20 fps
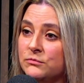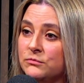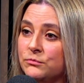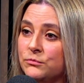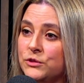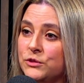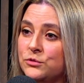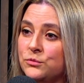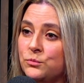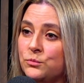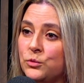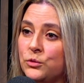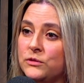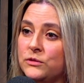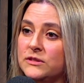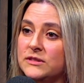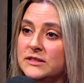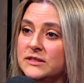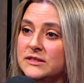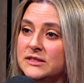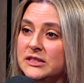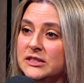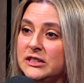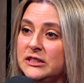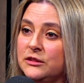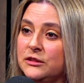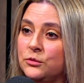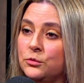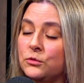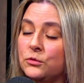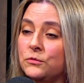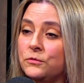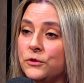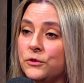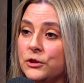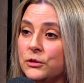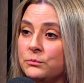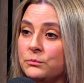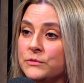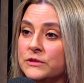We don't want to see local
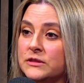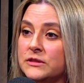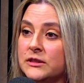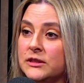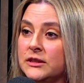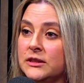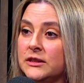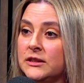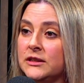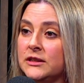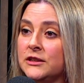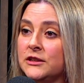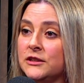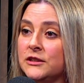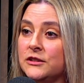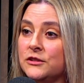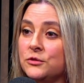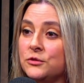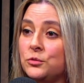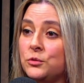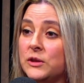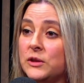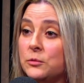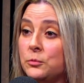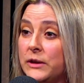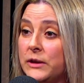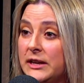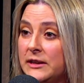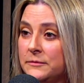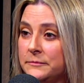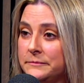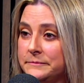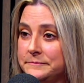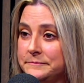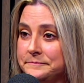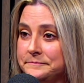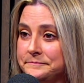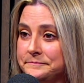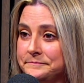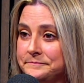firms going away.
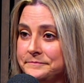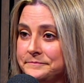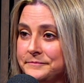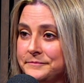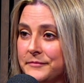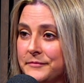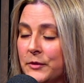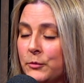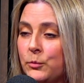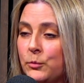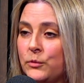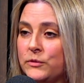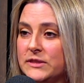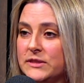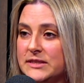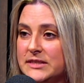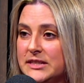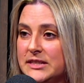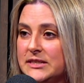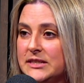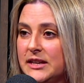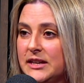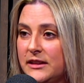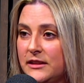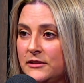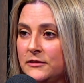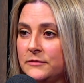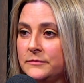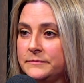We want to stay together.